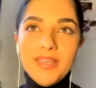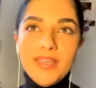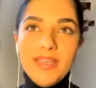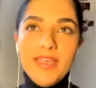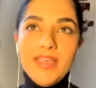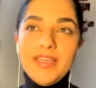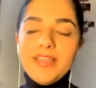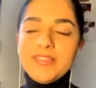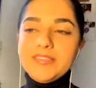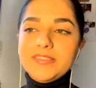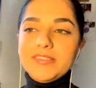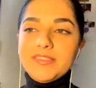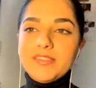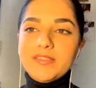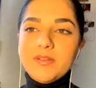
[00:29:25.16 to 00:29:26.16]

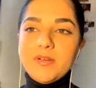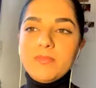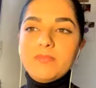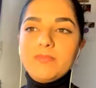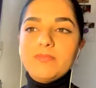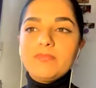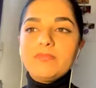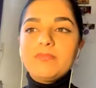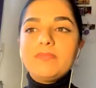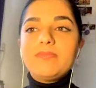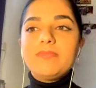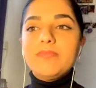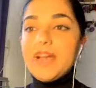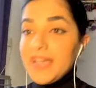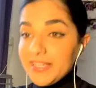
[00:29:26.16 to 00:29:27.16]
And
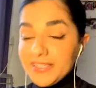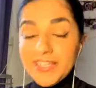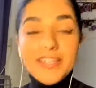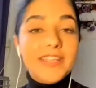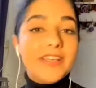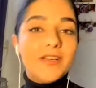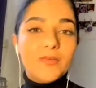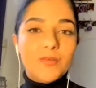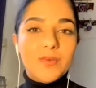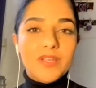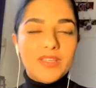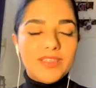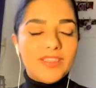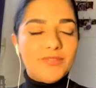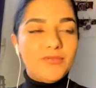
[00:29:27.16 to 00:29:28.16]
I did it
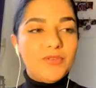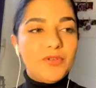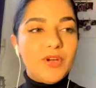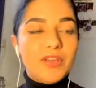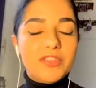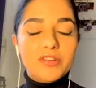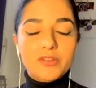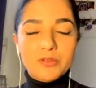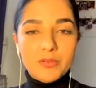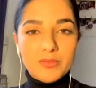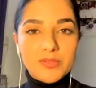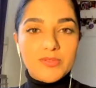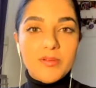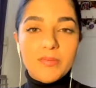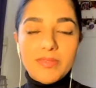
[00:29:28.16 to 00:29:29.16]
with a few other
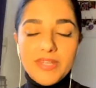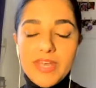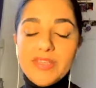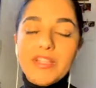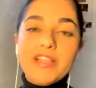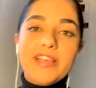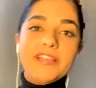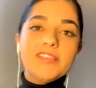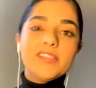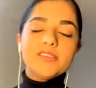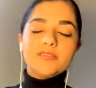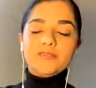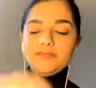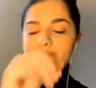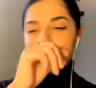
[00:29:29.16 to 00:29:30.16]
groups from the Netherlands,
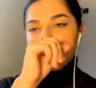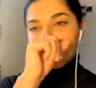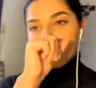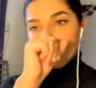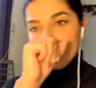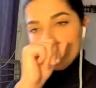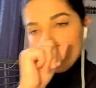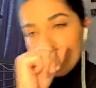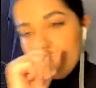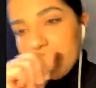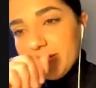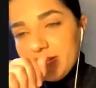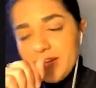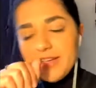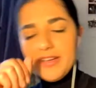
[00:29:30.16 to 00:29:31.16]
which were
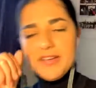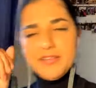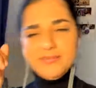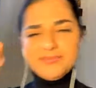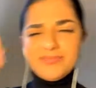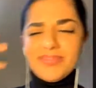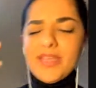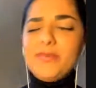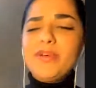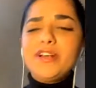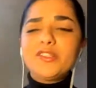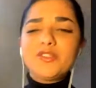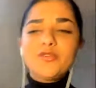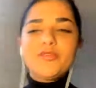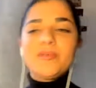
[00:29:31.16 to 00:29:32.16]
they were
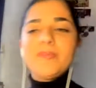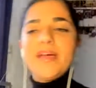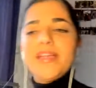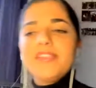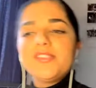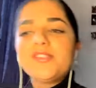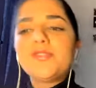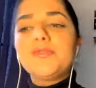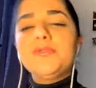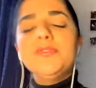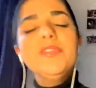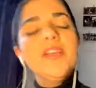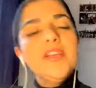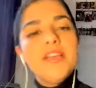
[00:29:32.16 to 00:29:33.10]
also from my school.